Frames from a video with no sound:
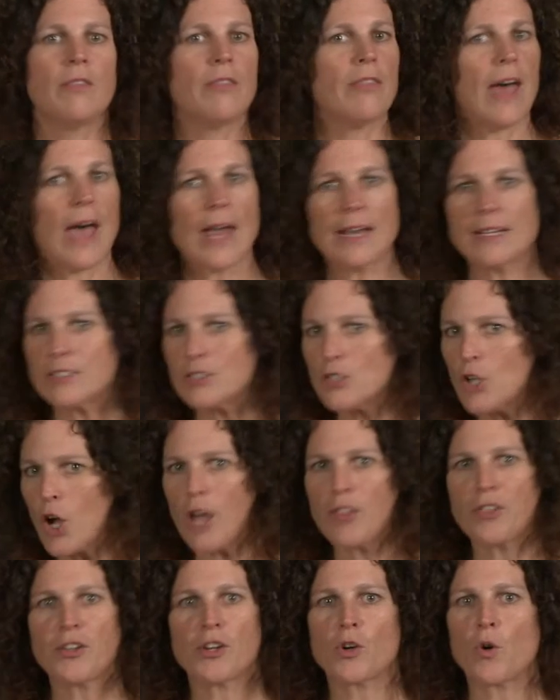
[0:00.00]
That is
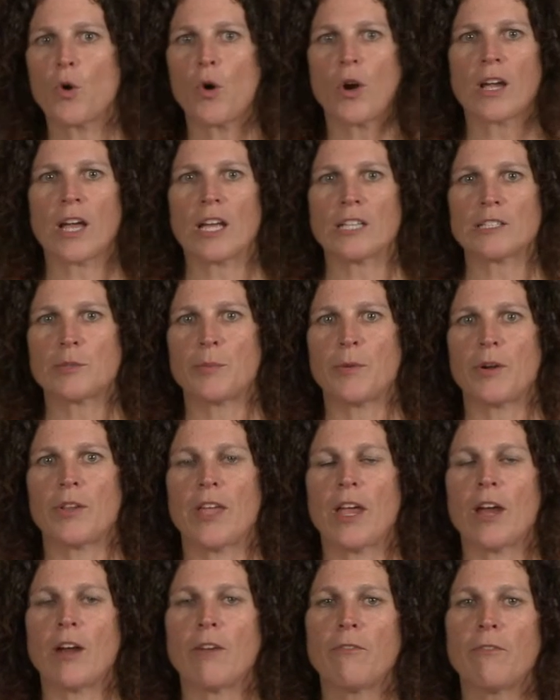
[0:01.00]
not their core customer.
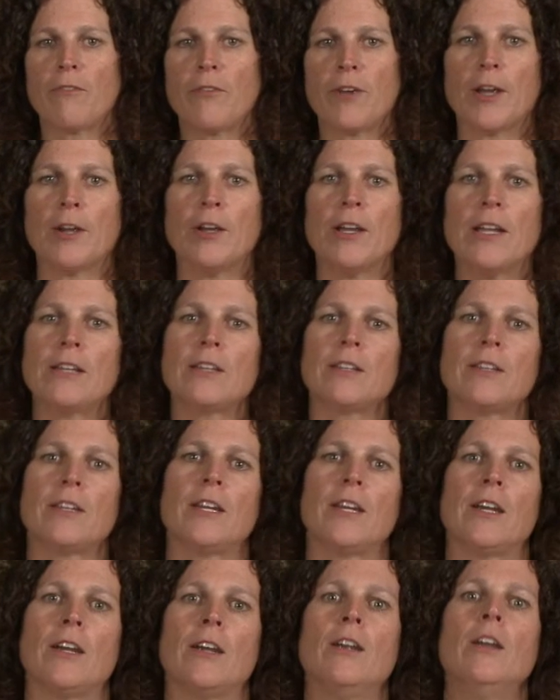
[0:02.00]
They are very
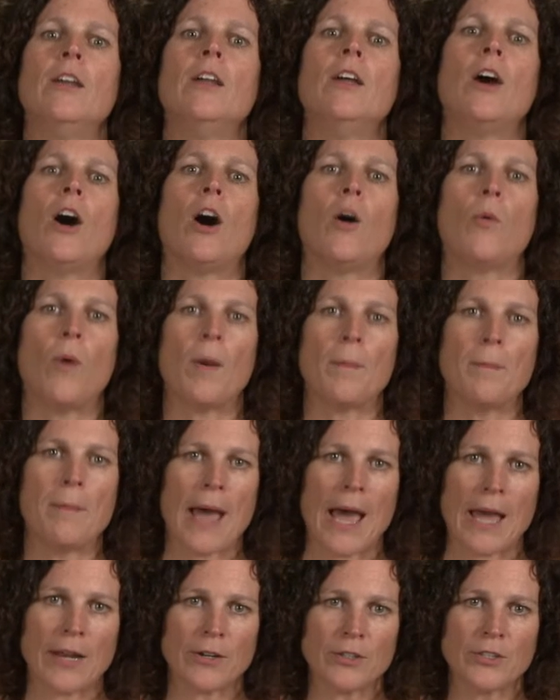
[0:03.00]
clear on what
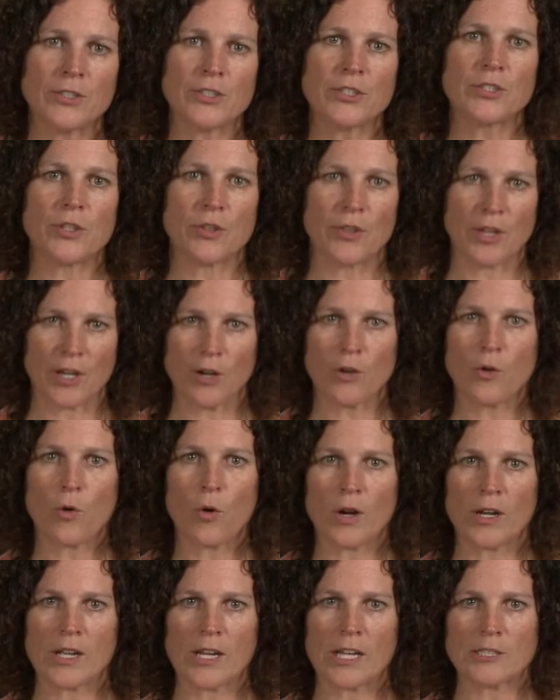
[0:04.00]
matters to their
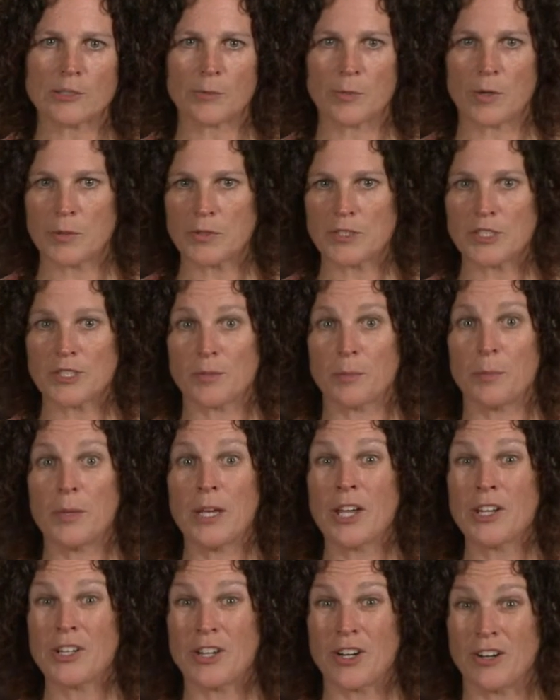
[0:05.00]
core customer, which is a
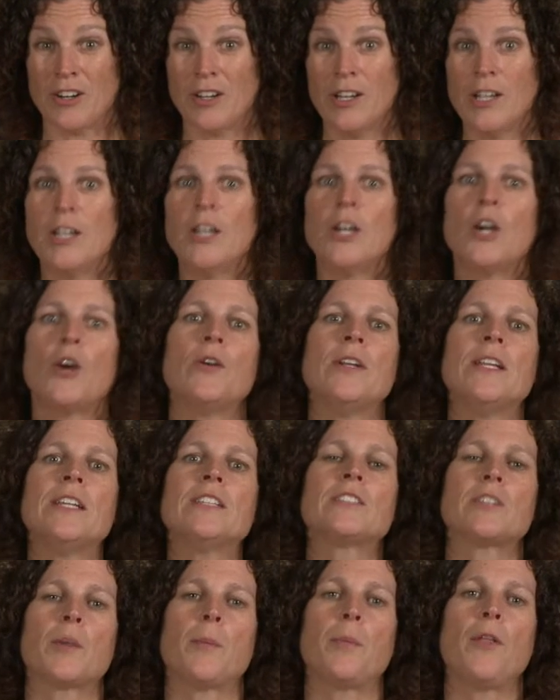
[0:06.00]
builder who
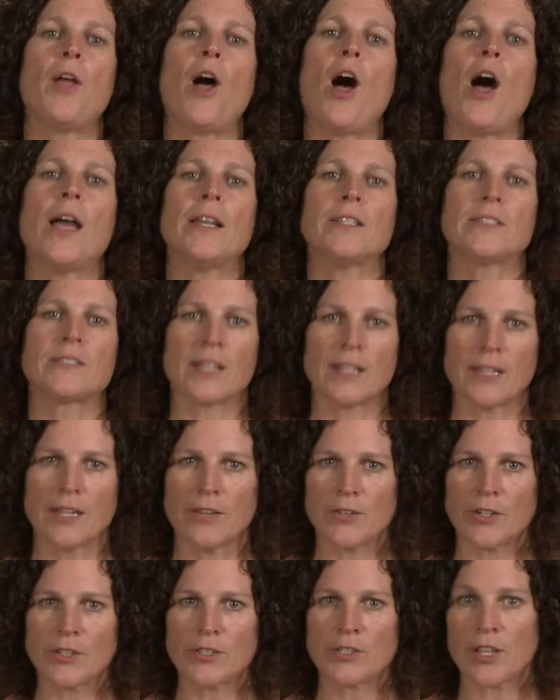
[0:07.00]
needs supplies
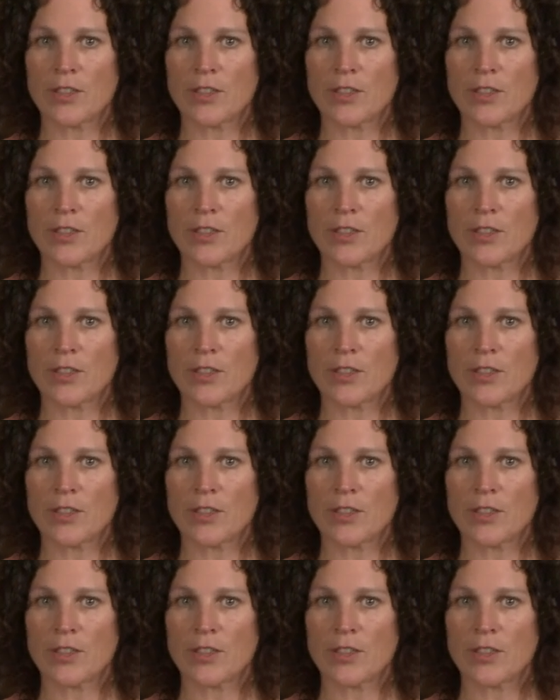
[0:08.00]
delivered